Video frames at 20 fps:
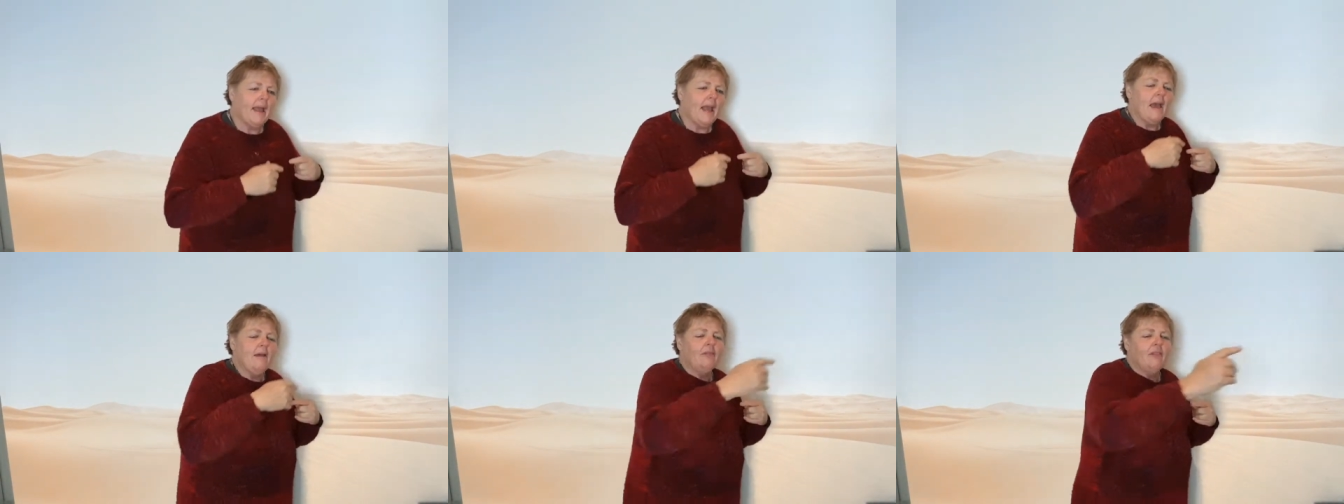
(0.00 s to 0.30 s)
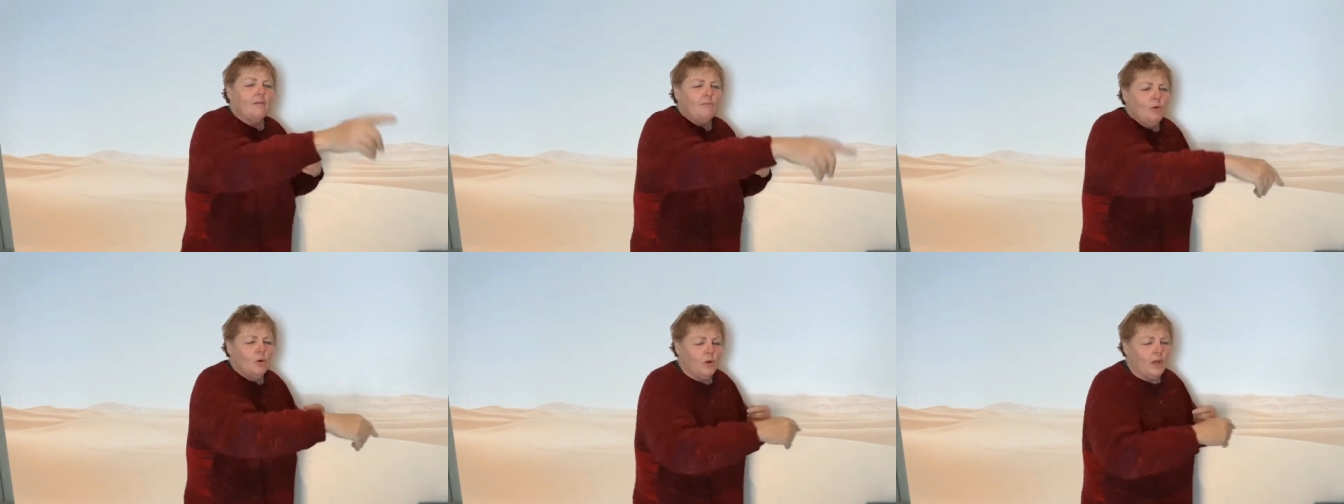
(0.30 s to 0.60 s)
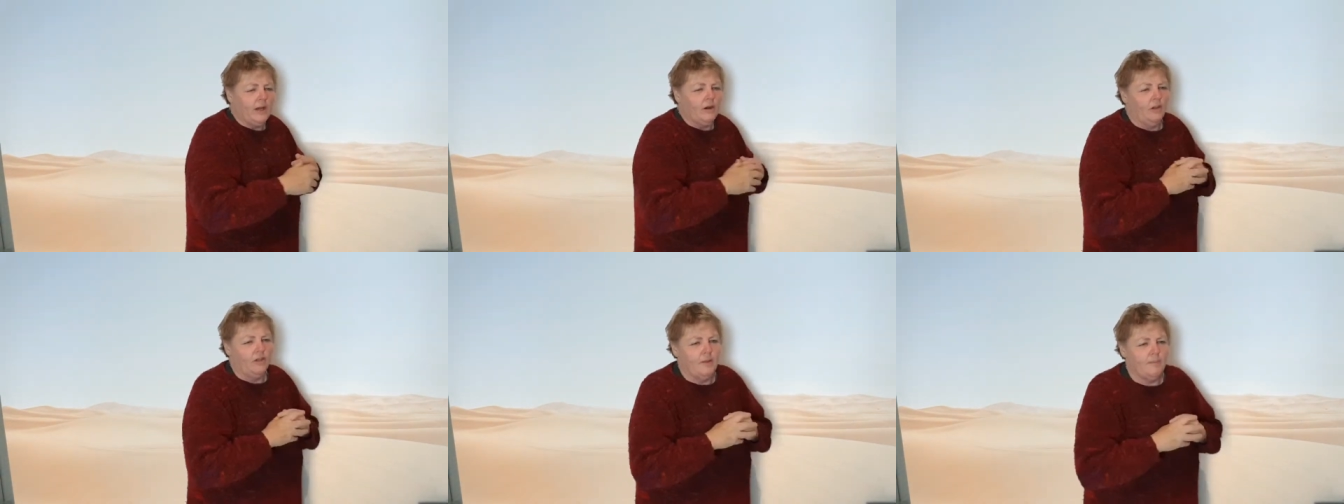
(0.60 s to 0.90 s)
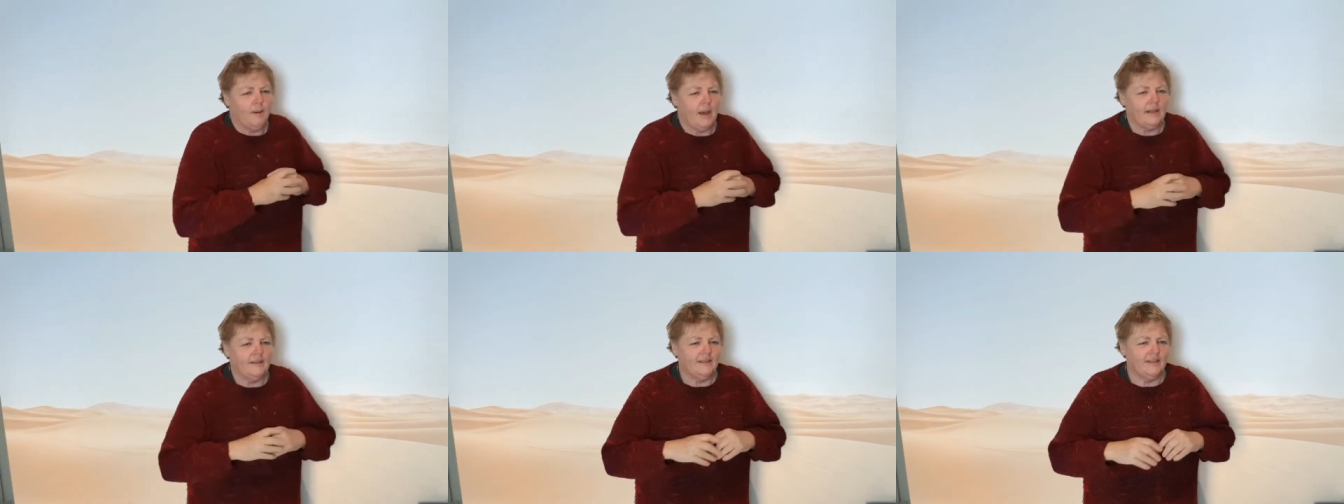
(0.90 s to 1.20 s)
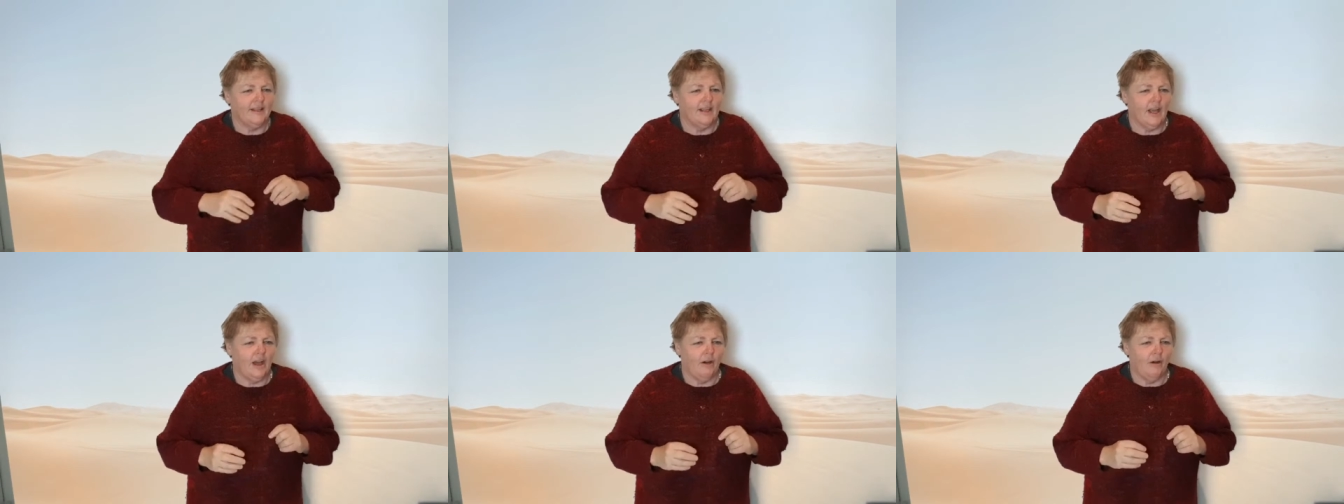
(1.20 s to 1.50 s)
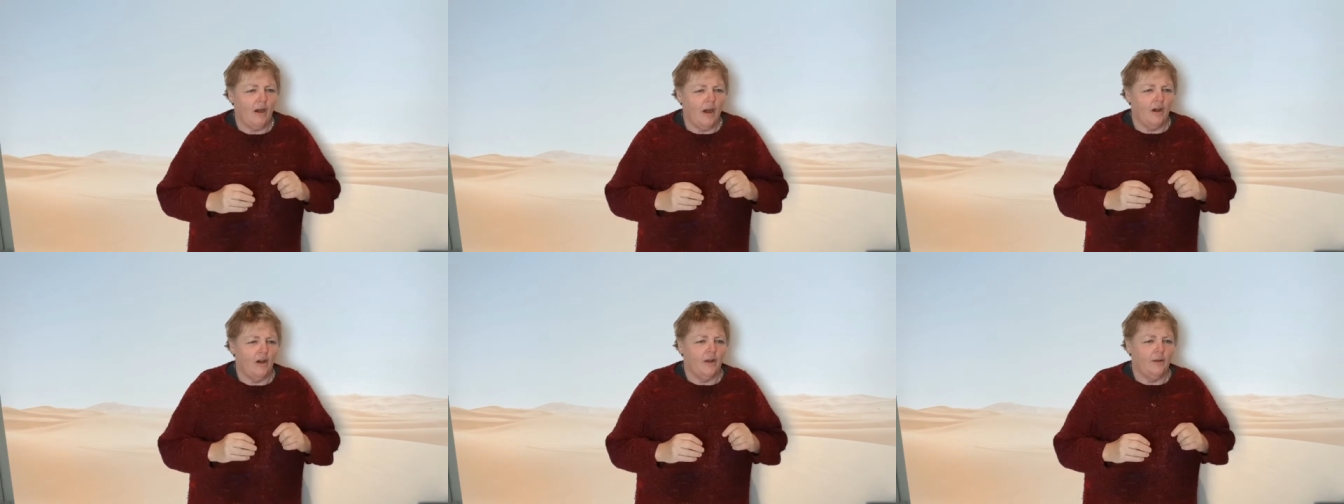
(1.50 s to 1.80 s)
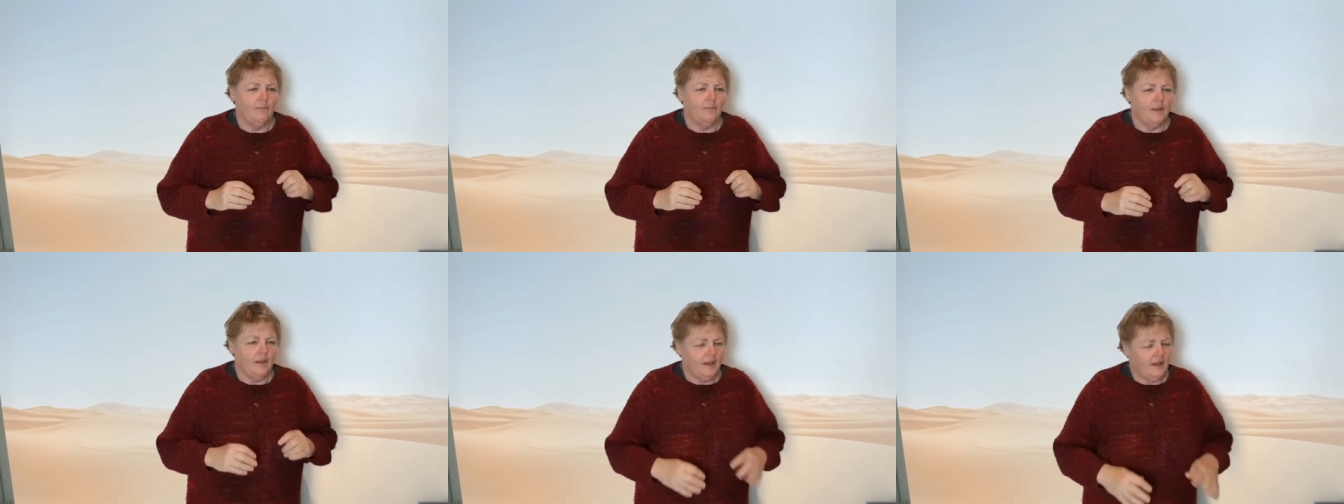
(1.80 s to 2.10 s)
and then we'll get on the bus and go home."
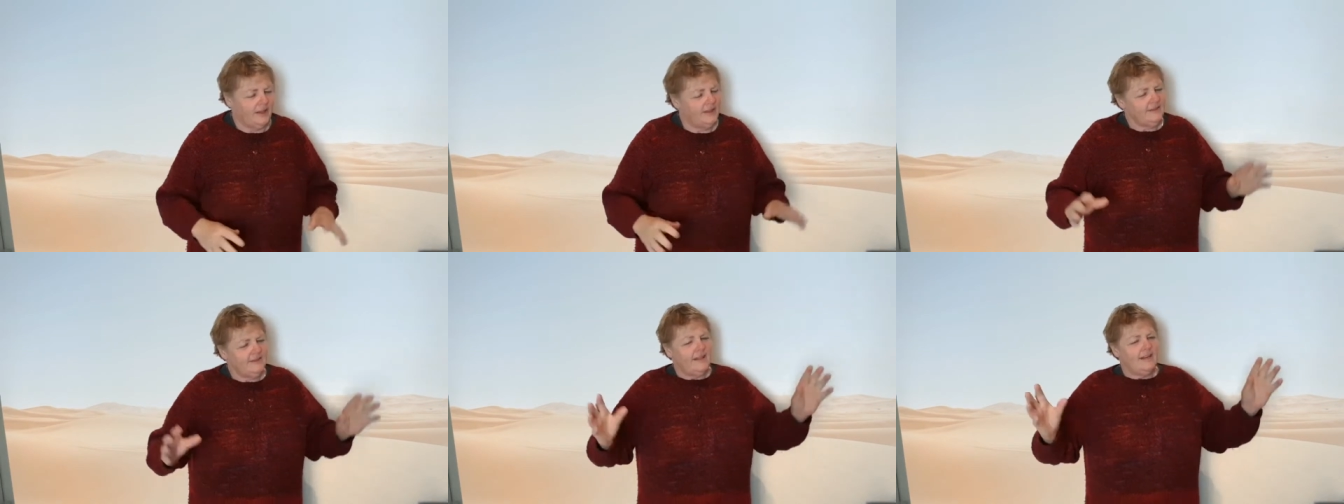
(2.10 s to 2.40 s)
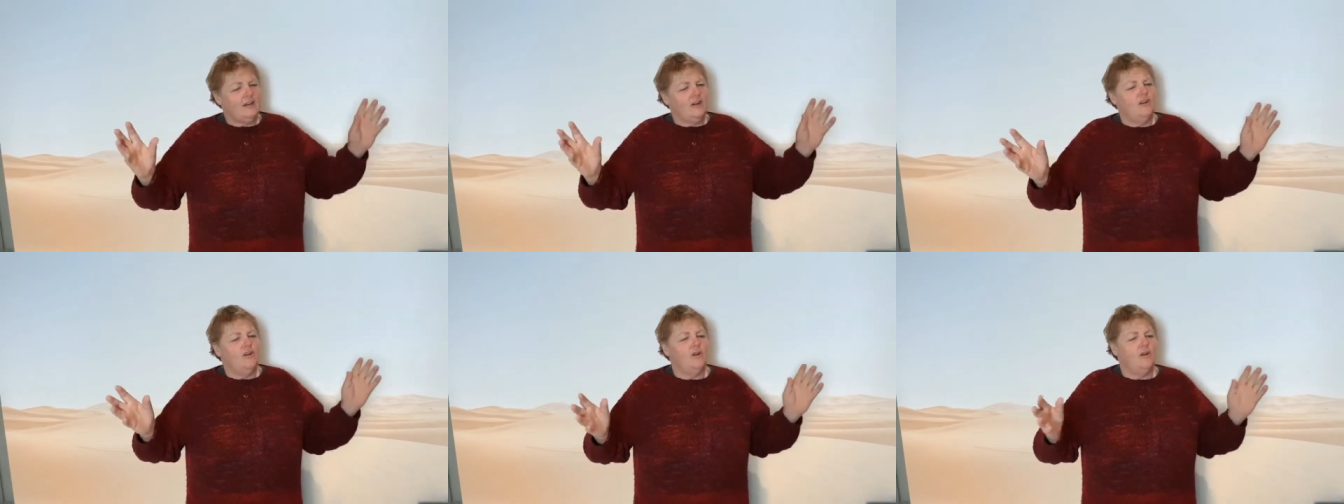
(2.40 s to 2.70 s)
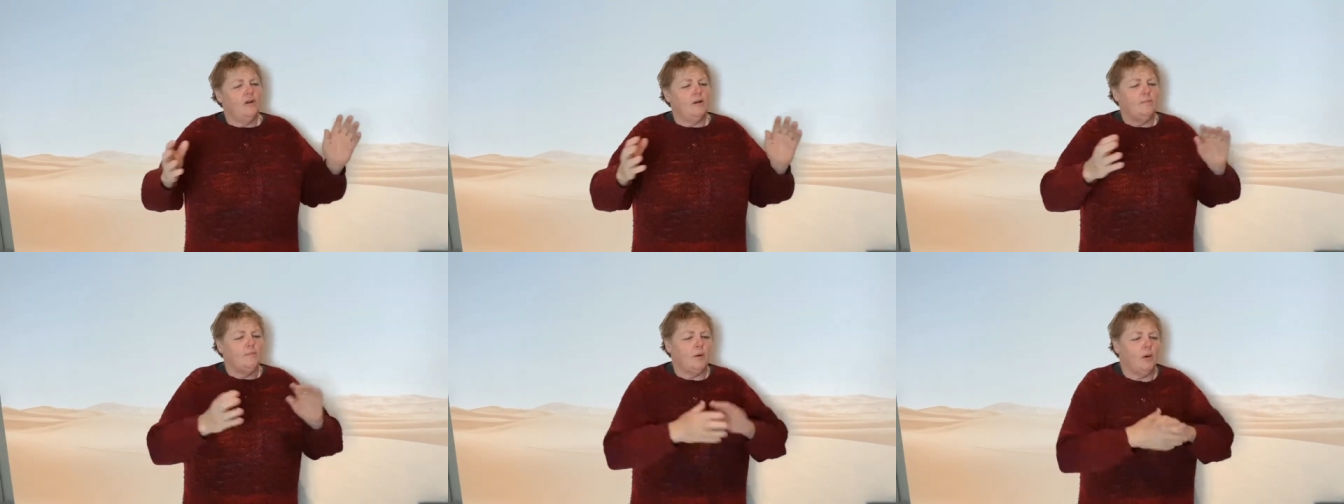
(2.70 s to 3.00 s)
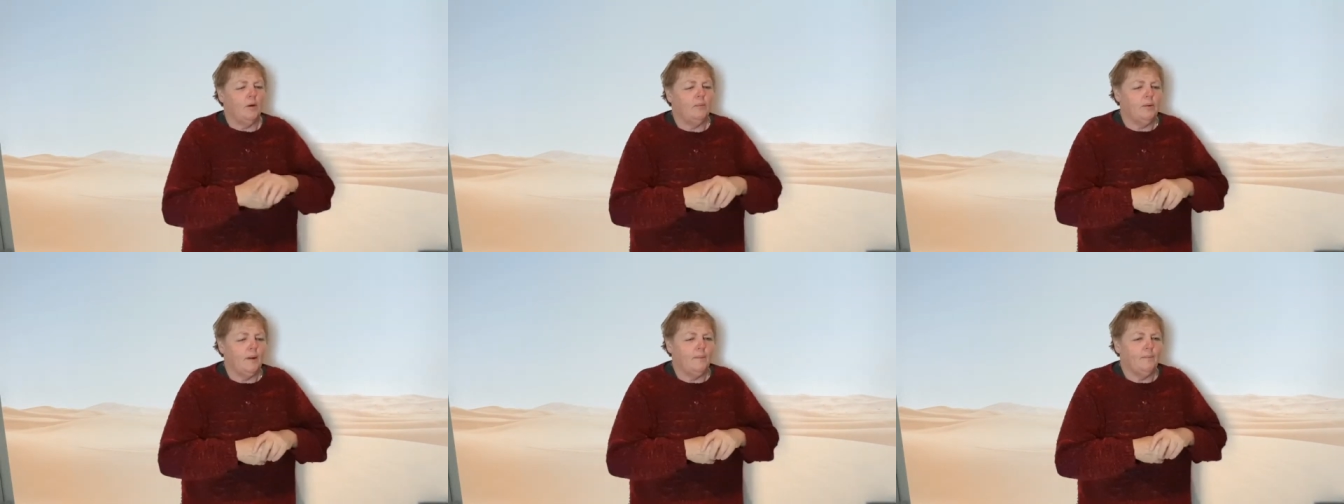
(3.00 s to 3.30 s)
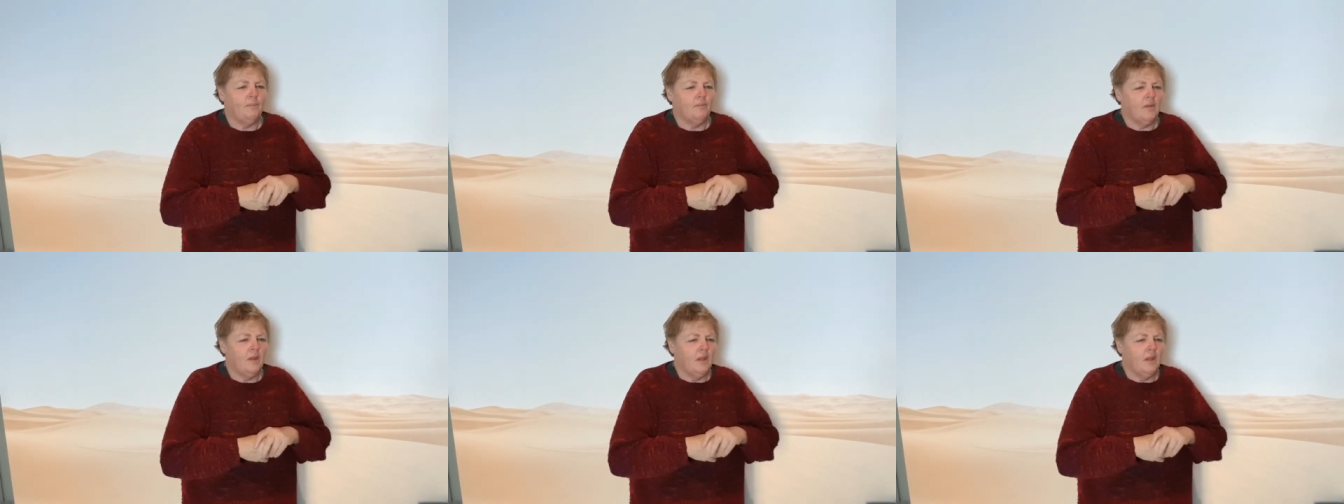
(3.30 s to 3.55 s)
I said, "Not a problem."